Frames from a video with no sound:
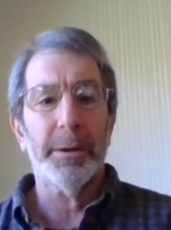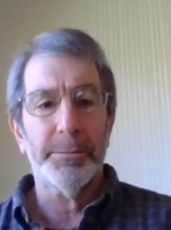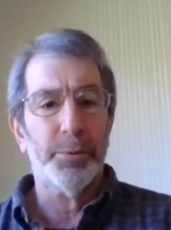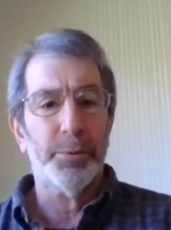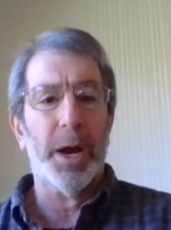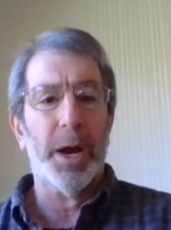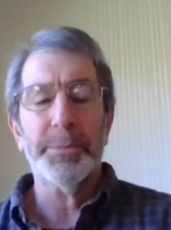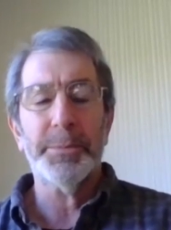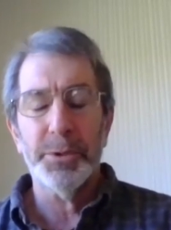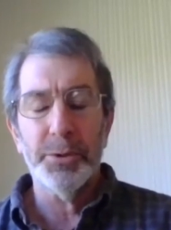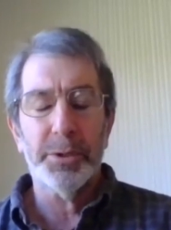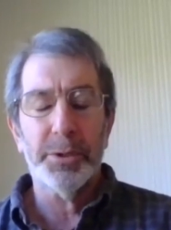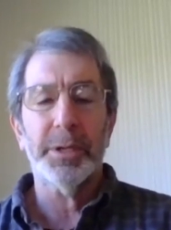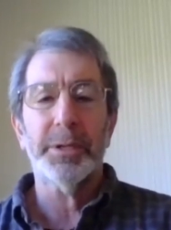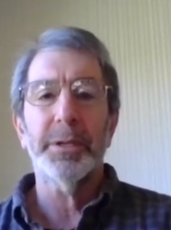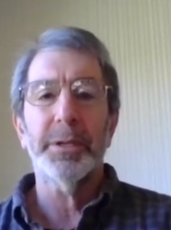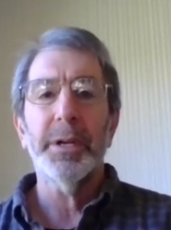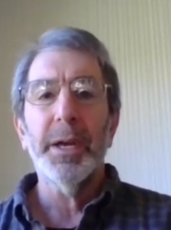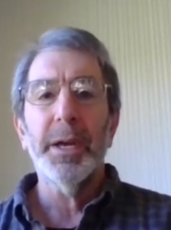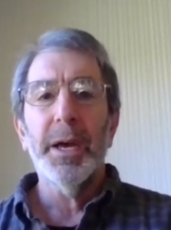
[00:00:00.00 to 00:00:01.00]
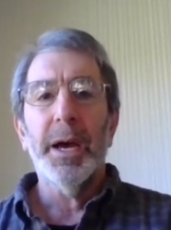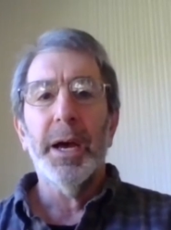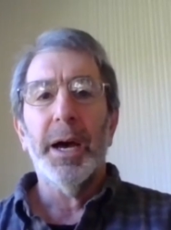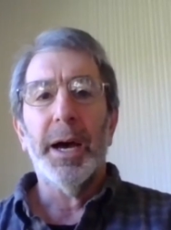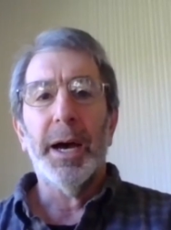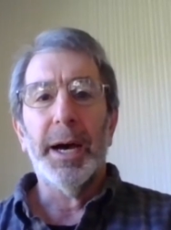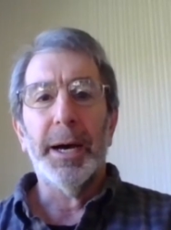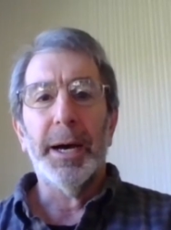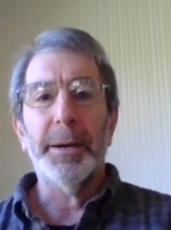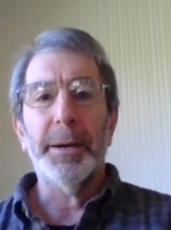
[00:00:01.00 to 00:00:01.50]
Perhaps you can
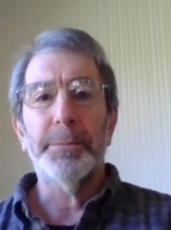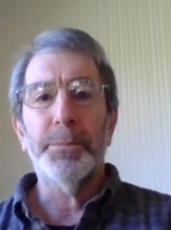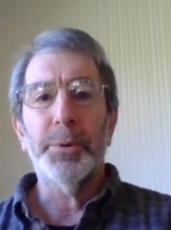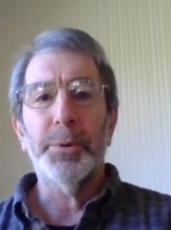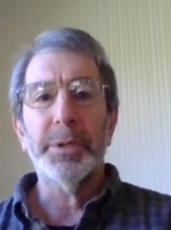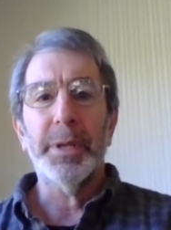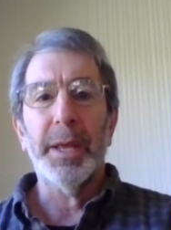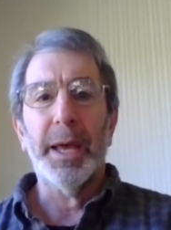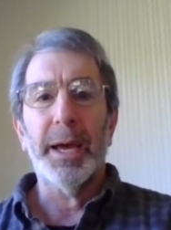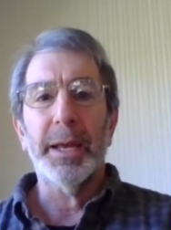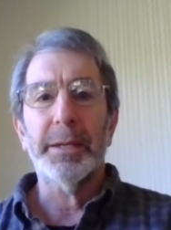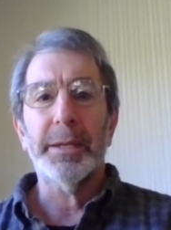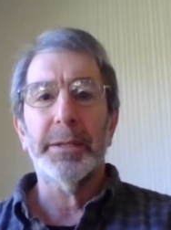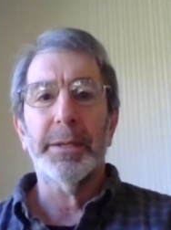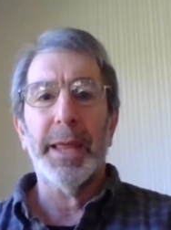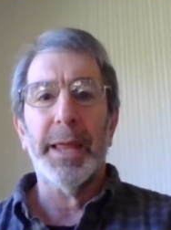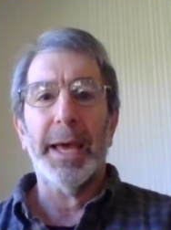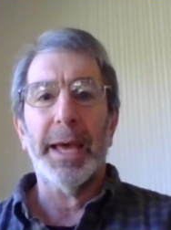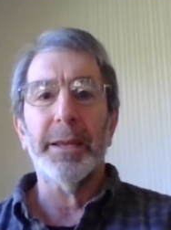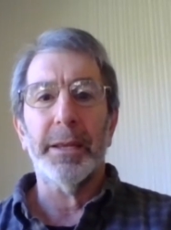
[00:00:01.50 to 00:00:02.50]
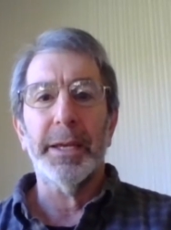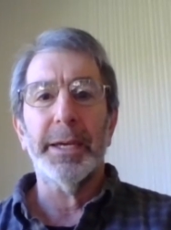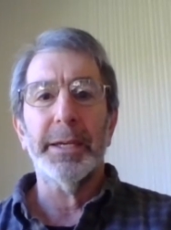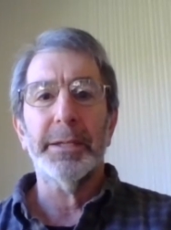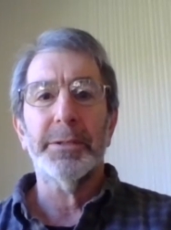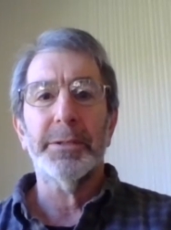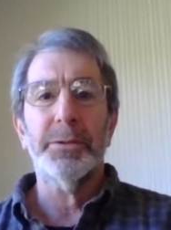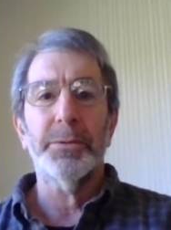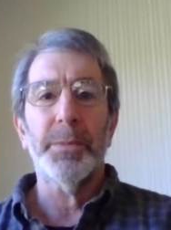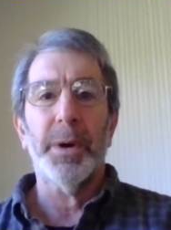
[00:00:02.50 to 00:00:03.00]
put that
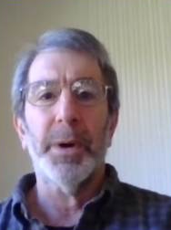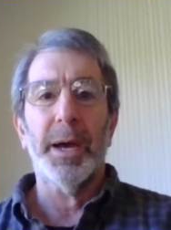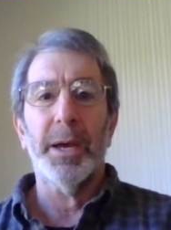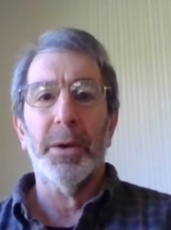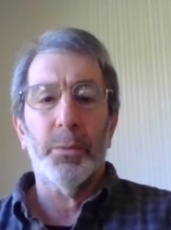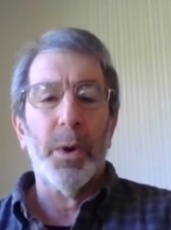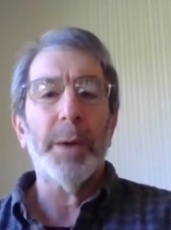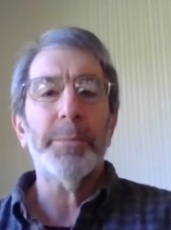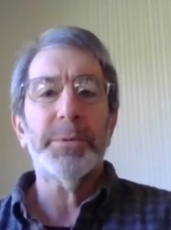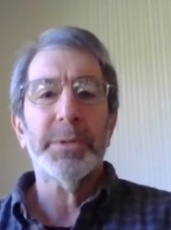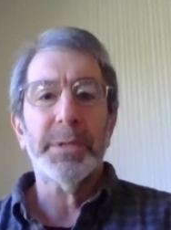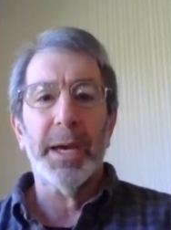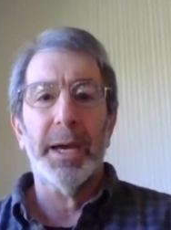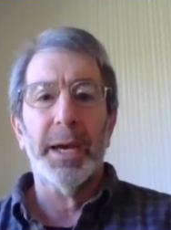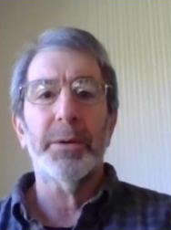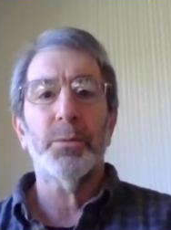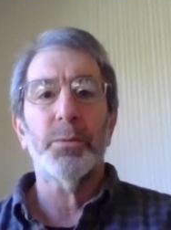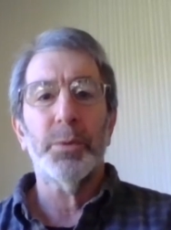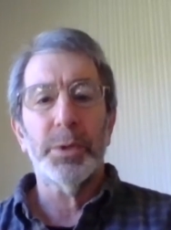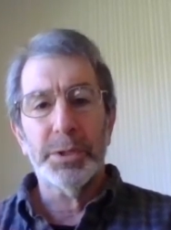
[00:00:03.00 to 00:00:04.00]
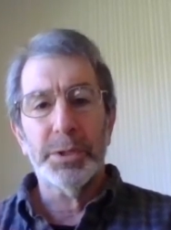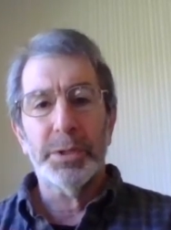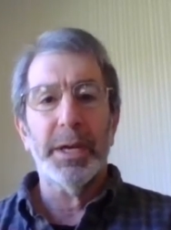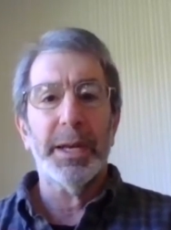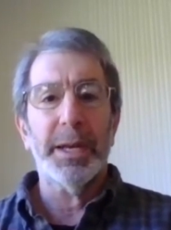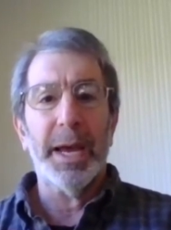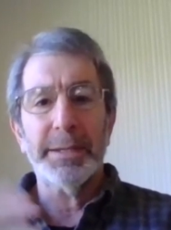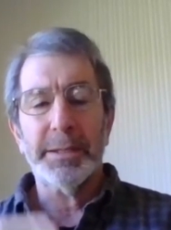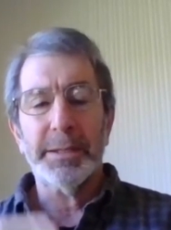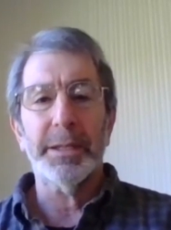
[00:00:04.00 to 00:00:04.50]
link to my website, which
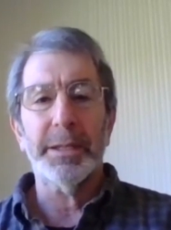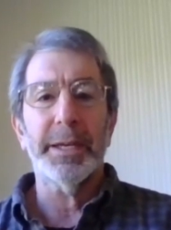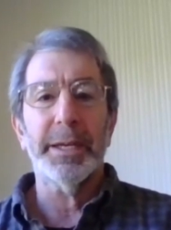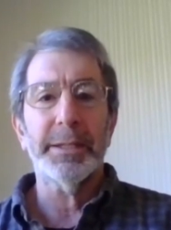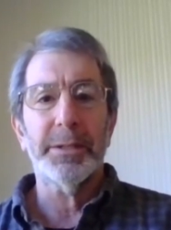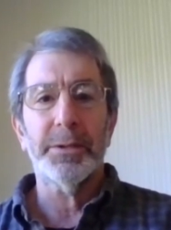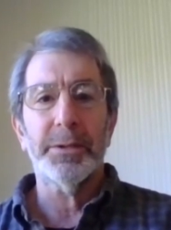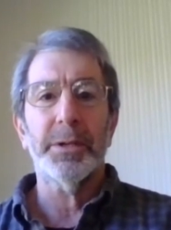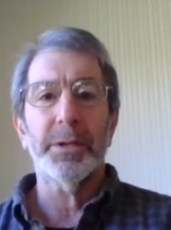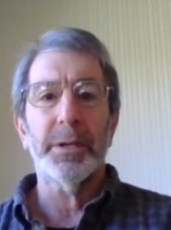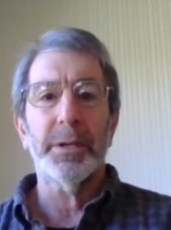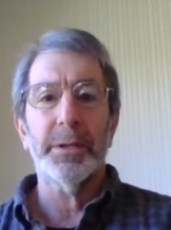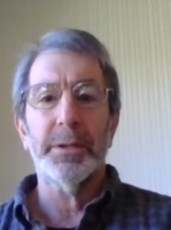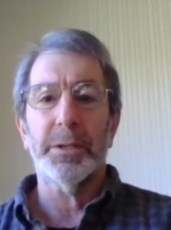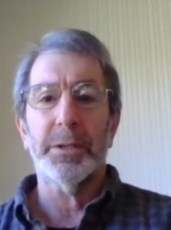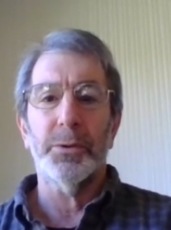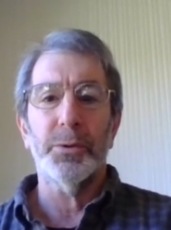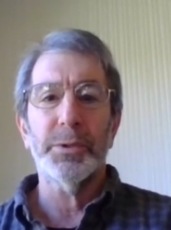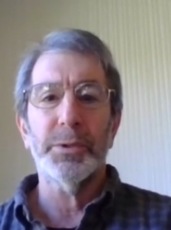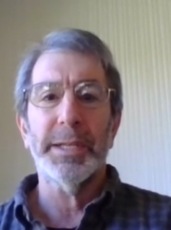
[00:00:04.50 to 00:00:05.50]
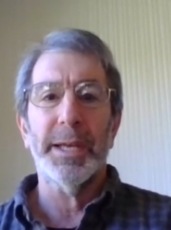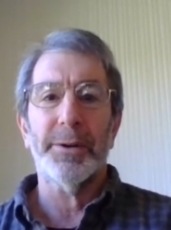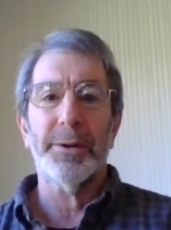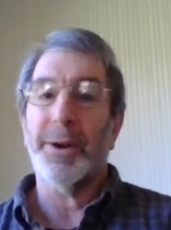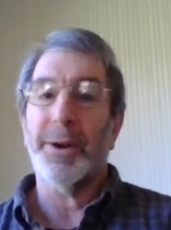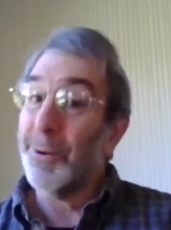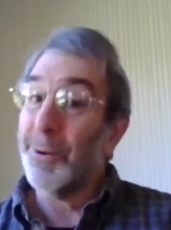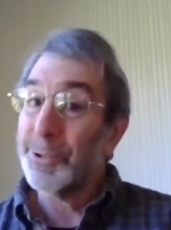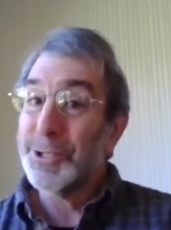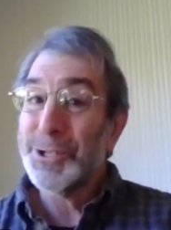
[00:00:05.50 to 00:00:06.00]
then has a link to the newsletter.
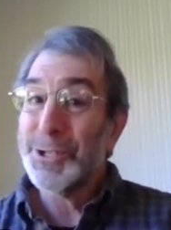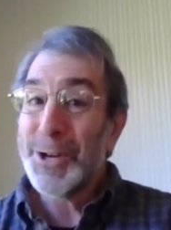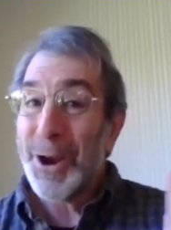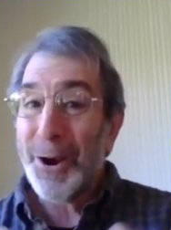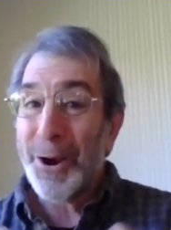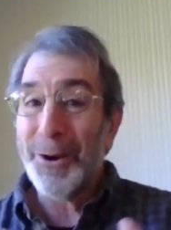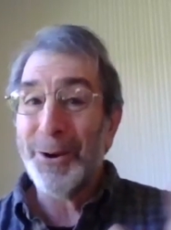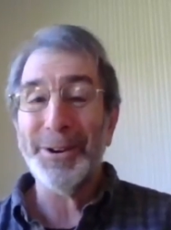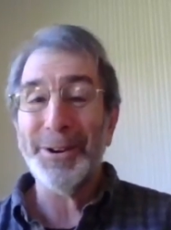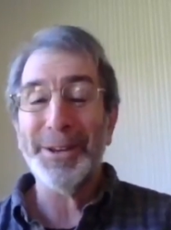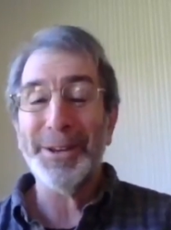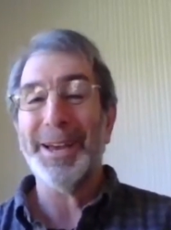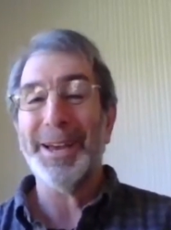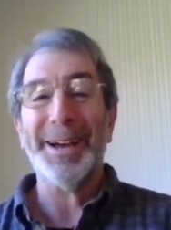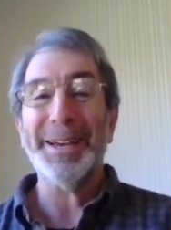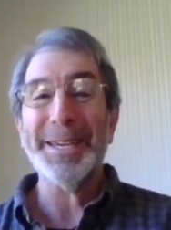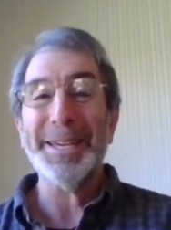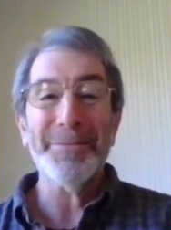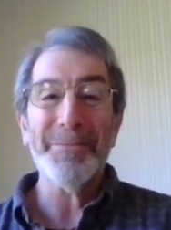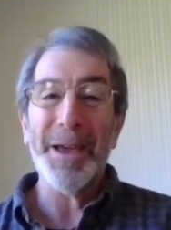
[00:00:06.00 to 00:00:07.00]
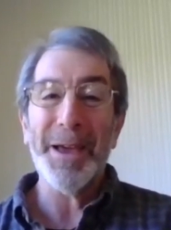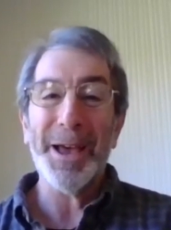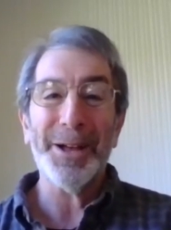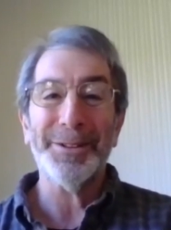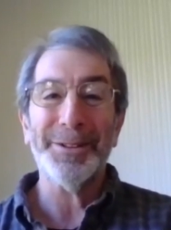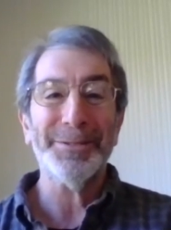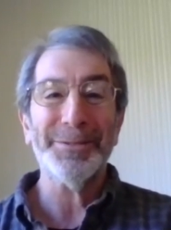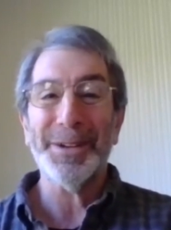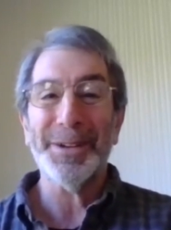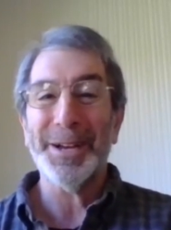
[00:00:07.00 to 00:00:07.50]
I don't share
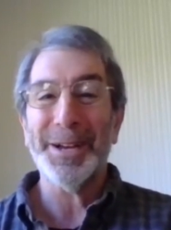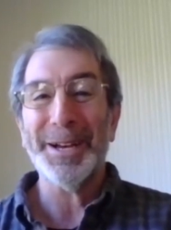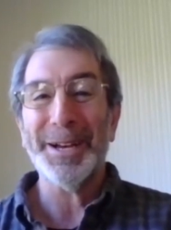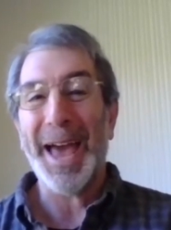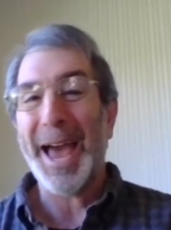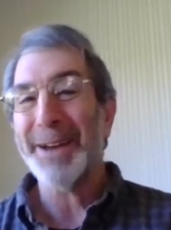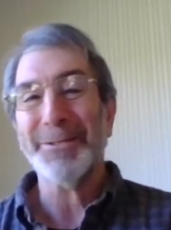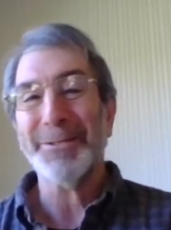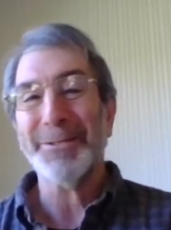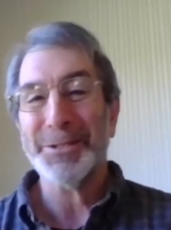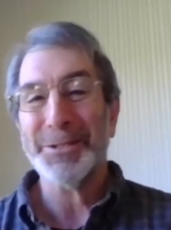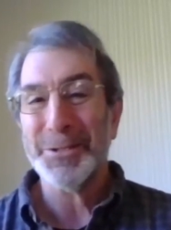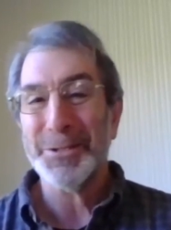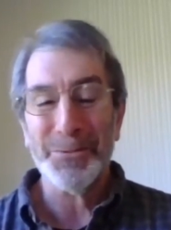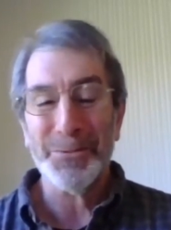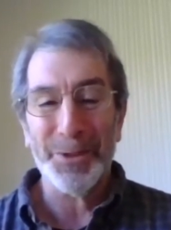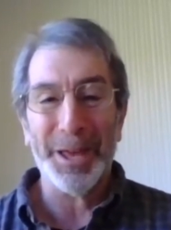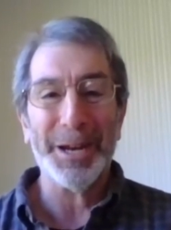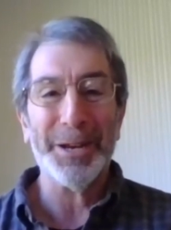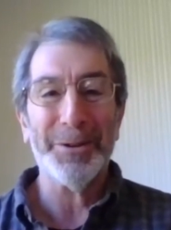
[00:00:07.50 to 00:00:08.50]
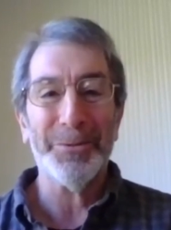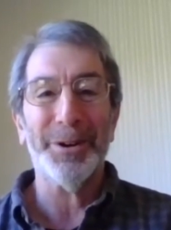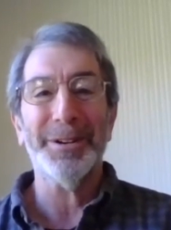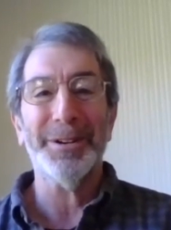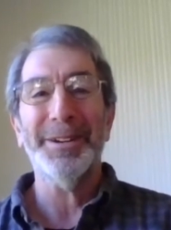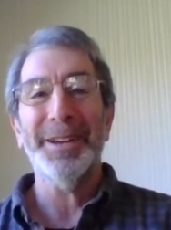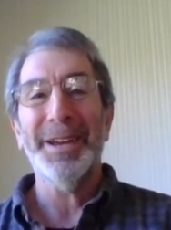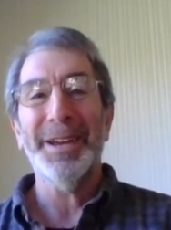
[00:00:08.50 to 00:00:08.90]
email addresses with anyone.